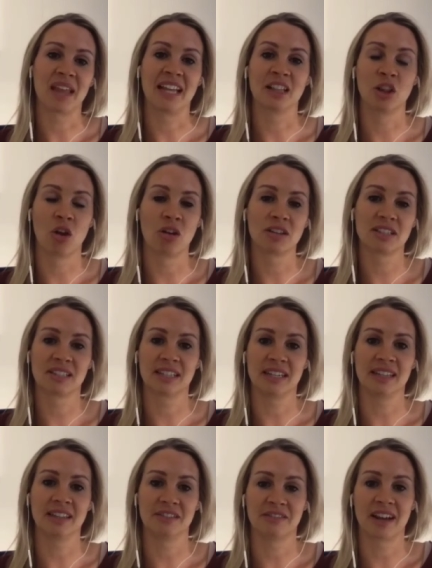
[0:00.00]
and loss
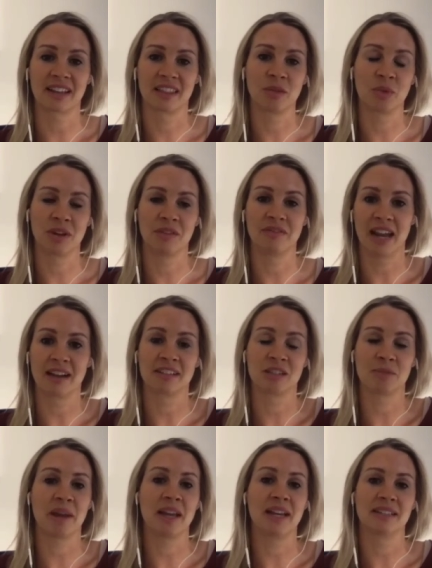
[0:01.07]
in the fact that we've now
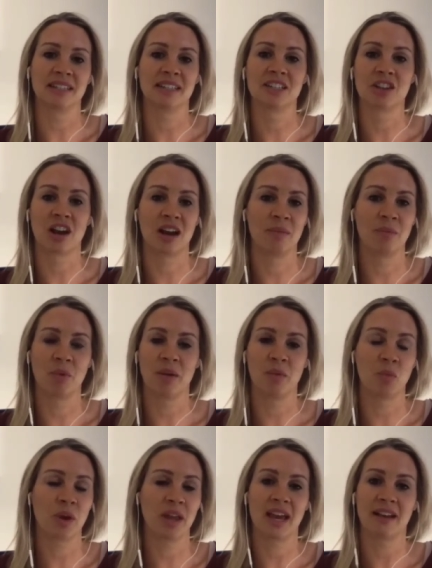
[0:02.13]
spent in a time when
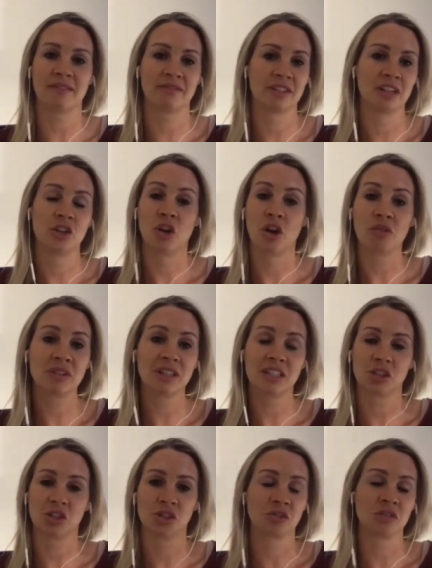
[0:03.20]
we have no real
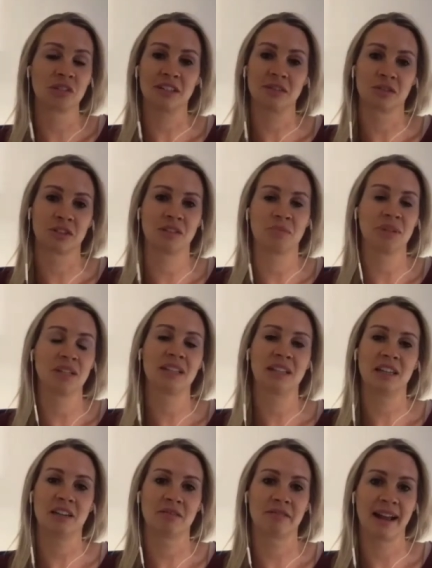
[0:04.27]
assurity or
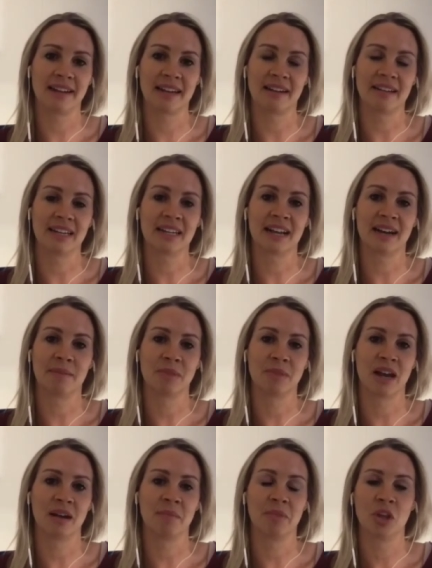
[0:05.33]
stability around our income.
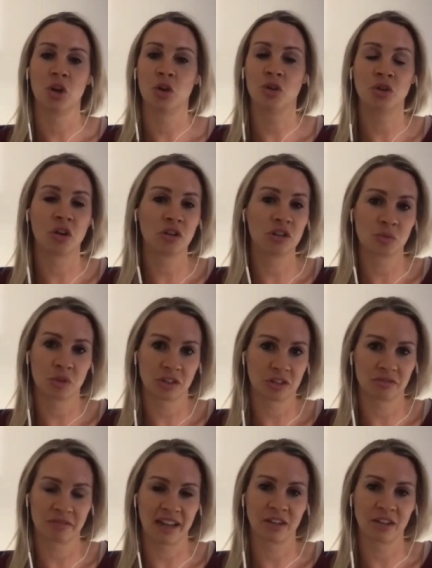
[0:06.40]
Um, who knows what's
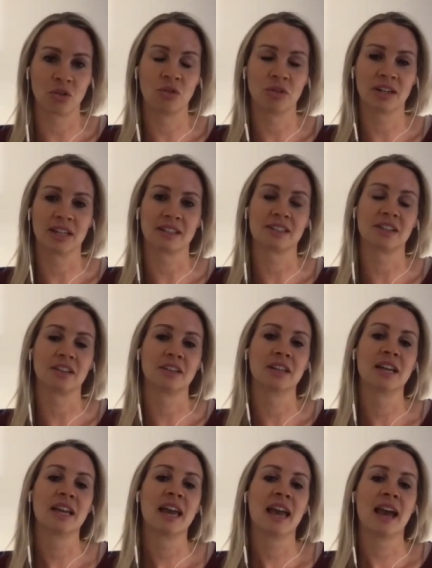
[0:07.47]
around the corner? So
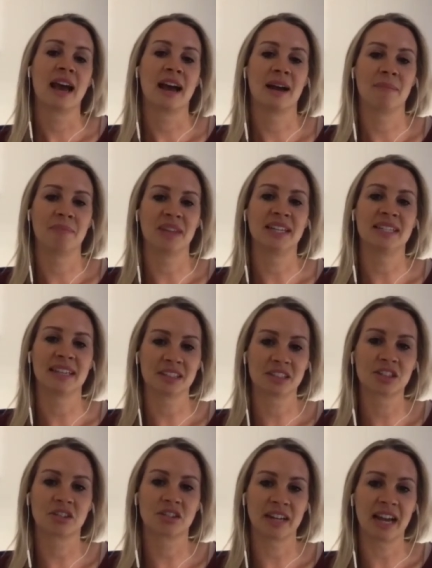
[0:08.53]
um, it does
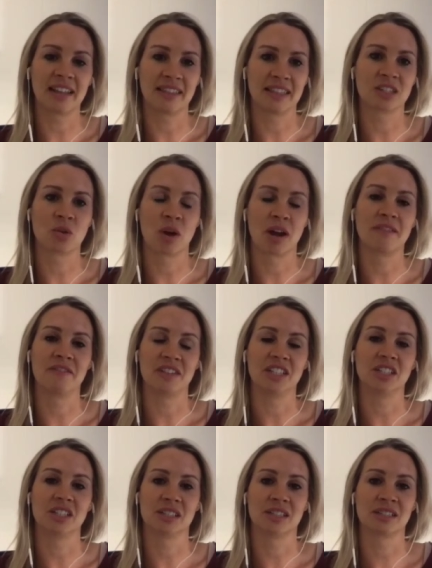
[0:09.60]
create this quite a
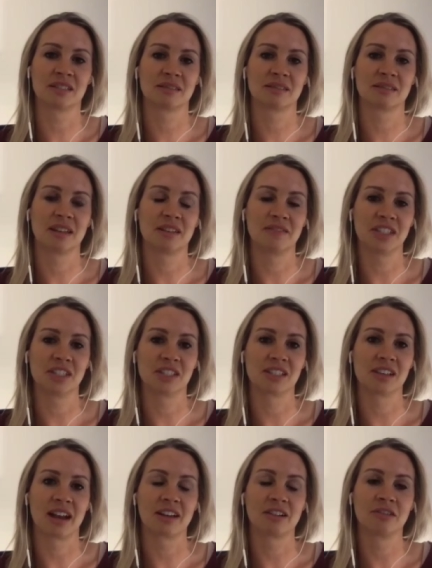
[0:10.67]
vicious, a vicious
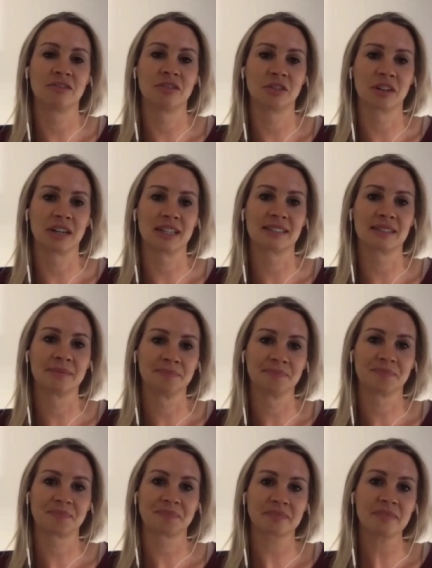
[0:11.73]
cycle for us.
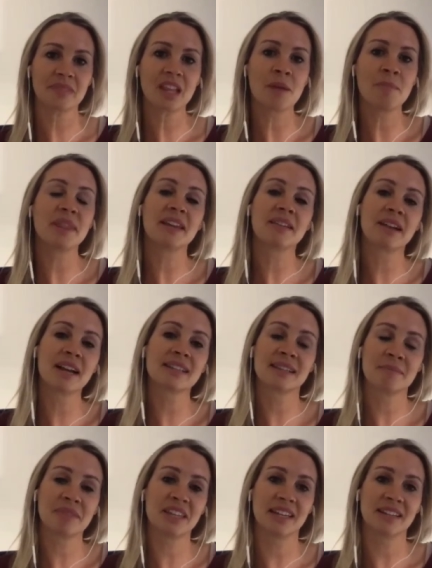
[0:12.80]
Yeah, but there so, are some
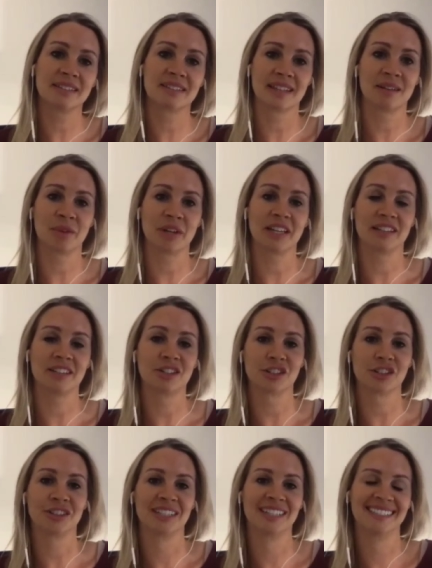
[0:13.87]
things that we can do.